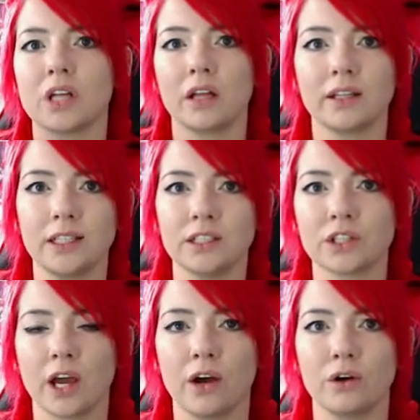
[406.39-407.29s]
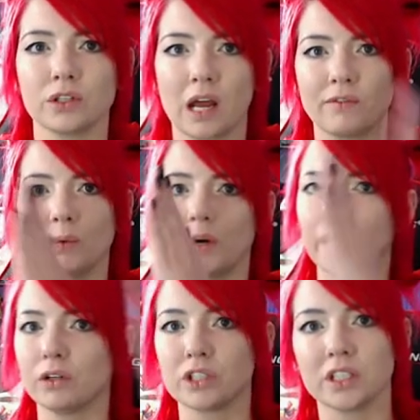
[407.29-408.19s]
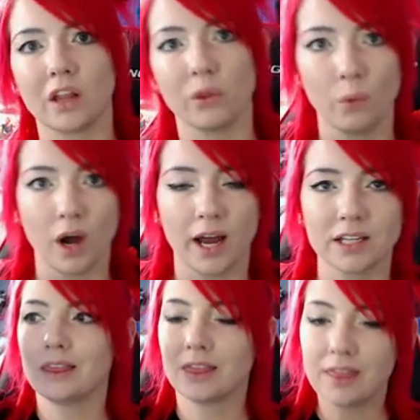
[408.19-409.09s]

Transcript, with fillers: on the East Coast. Everyone else is on the West.